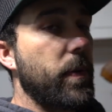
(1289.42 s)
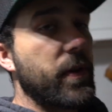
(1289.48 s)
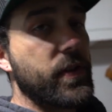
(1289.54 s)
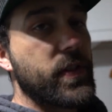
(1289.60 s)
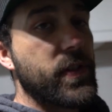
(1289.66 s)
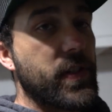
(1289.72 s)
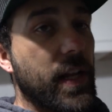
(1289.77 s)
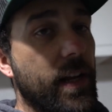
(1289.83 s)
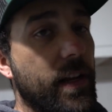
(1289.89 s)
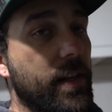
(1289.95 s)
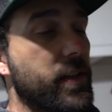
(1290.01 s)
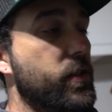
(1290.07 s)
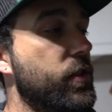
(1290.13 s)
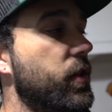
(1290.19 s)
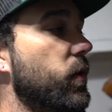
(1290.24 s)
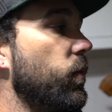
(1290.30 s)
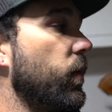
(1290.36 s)

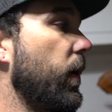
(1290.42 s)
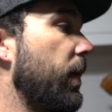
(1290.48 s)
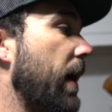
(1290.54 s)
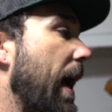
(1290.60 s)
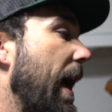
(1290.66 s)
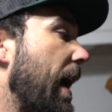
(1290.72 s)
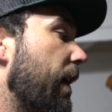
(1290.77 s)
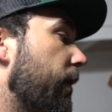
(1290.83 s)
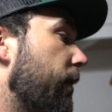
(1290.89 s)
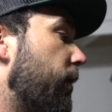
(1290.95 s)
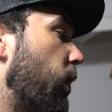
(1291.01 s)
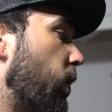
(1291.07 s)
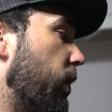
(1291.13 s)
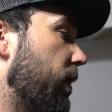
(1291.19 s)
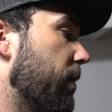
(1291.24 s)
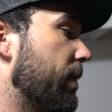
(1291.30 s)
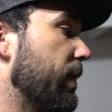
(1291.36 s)
percentage we were at
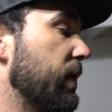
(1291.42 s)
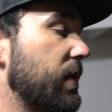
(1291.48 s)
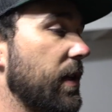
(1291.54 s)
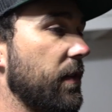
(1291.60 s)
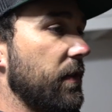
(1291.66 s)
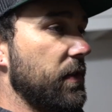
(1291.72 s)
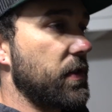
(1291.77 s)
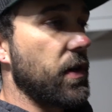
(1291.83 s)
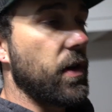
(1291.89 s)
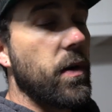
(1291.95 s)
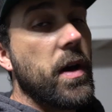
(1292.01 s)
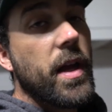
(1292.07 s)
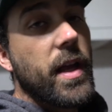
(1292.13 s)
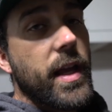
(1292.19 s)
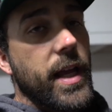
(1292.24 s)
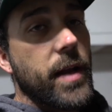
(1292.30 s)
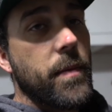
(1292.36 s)
for the boost level. So
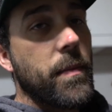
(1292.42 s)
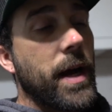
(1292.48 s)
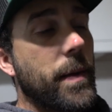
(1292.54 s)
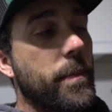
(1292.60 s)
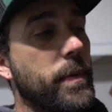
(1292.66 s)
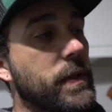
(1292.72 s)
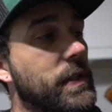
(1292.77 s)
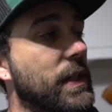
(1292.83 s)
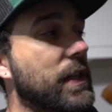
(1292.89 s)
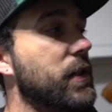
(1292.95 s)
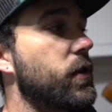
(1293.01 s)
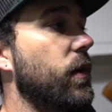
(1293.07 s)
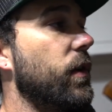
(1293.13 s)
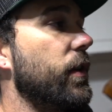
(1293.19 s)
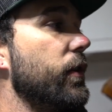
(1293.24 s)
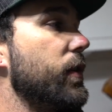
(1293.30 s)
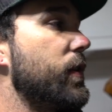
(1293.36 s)
in my boost
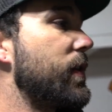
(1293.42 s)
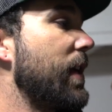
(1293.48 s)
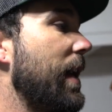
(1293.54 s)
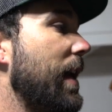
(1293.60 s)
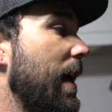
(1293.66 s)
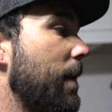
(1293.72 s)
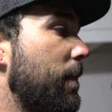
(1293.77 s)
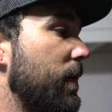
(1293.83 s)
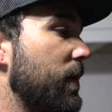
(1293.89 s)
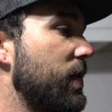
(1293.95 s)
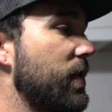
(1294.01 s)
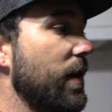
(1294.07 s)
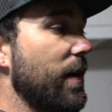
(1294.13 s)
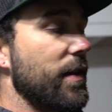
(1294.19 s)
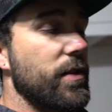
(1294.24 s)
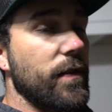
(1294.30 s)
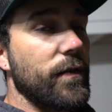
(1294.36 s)
controller, you set a
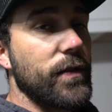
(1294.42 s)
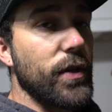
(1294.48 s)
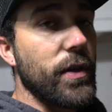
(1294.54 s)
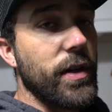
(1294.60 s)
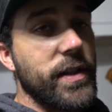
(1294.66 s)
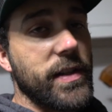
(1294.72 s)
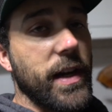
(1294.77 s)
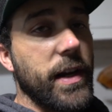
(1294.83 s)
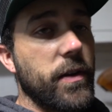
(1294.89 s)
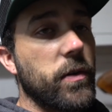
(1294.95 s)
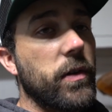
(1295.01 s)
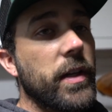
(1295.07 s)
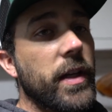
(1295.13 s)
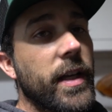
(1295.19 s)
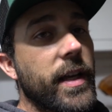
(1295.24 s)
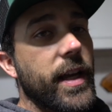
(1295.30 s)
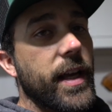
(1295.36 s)
percentage of duty
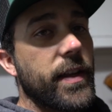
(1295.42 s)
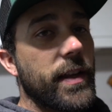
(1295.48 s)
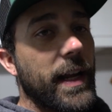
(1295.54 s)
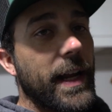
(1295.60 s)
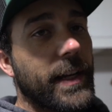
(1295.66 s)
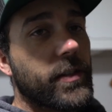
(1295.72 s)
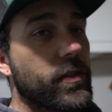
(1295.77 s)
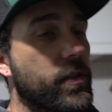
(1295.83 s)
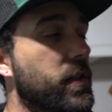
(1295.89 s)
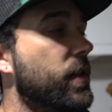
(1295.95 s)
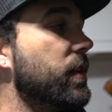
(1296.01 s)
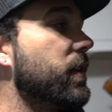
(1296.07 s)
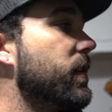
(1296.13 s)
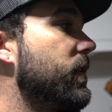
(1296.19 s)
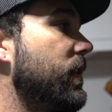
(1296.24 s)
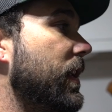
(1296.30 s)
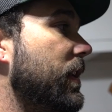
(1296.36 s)
cycle and that
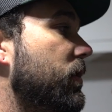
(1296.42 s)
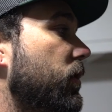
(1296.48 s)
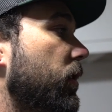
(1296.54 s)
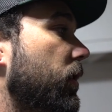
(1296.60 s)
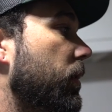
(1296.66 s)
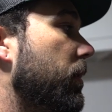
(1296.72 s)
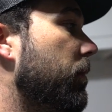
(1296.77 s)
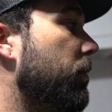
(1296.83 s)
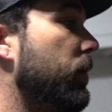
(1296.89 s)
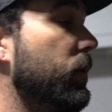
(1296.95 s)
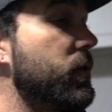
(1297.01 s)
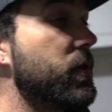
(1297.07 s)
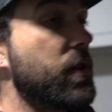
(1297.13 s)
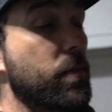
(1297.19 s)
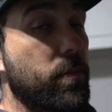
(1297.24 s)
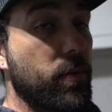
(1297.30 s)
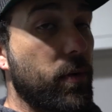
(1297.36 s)
actually sets your
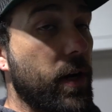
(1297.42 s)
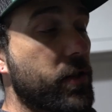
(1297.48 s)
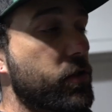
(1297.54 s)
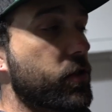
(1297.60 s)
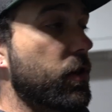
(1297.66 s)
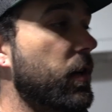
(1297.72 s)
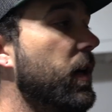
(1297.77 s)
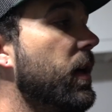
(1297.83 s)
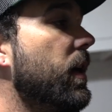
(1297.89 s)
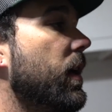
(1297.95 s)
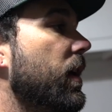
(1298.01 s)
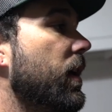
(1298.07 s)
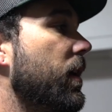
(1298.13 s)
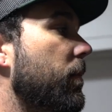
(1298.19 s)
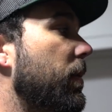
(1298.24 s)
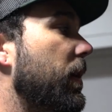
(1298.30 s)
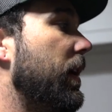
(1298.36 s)
boost pressure.
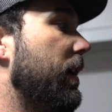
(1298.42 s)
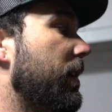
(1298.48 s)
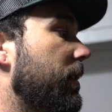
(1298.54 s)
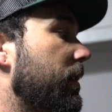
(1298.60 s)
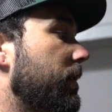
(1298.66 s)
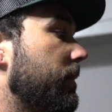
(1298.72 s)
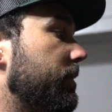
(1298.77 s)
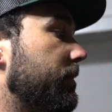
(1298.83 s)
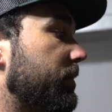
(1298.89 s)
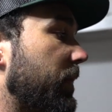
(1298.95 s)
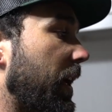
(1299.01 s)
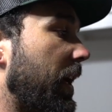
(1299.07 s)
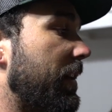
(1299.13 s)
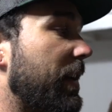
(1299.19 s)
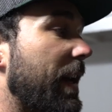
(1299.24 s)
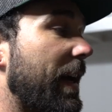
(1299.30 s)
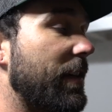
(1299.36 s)
But
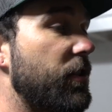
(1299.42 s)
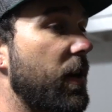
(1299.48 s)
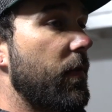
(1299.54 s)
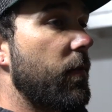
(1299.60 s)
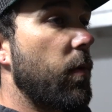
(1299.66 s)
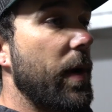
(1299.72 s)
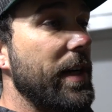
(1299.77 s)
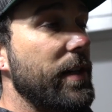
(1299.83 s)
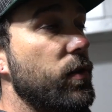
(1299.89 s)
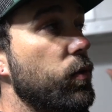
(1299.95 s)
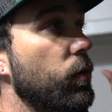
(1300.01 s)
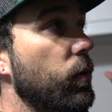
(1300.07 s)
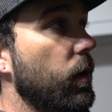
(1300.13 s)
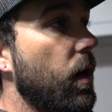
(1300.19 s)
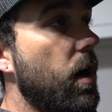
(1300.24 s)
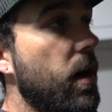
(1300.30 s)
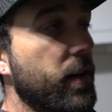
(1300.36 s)
I didn't actually have a way to
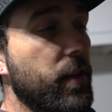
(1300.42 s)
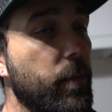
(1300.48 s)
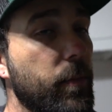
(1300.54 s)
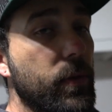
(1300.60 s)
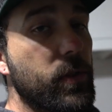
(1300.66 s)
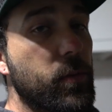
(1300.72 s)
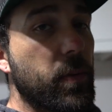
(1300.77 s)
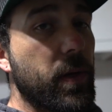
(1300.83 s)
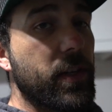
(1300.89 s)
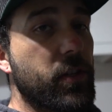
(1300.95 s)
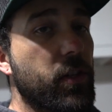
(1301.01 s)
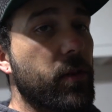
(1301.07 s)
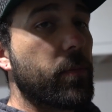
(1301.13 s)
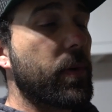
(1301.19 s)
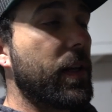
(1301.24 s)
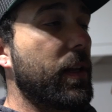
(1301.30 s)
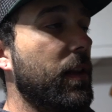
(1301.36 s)
log the boost
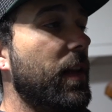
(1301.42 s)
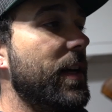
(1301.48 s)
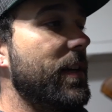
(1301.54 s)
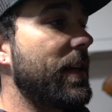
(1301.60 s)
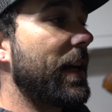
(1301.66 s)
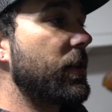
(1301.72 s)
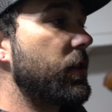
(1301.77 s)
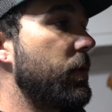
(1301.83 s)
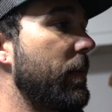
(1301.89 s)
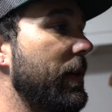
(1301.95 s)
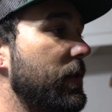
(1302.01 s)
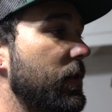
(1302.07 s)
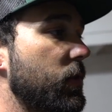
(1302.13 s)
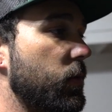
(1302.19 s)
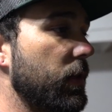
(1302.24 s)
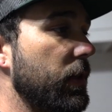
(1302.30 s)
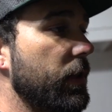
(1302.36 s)
pressure, but Lund actually makes
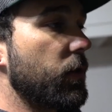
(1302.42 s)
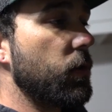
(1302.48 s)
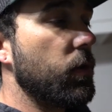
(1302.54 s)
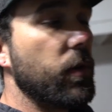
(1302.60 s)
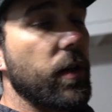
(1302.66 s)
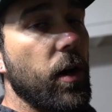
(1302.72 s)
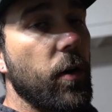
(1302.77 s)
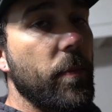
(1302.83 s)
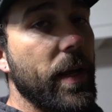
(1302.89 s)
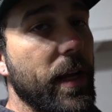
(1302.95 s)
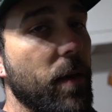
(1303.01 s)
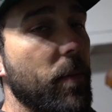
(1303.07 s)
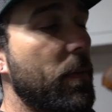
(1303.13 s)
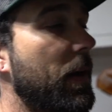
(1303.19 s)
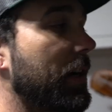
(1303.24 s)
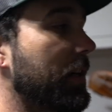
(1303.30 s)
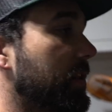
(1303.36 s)
this really cool Omega
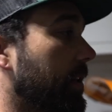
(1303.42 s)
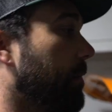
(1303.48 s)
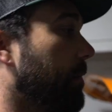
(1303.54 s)
box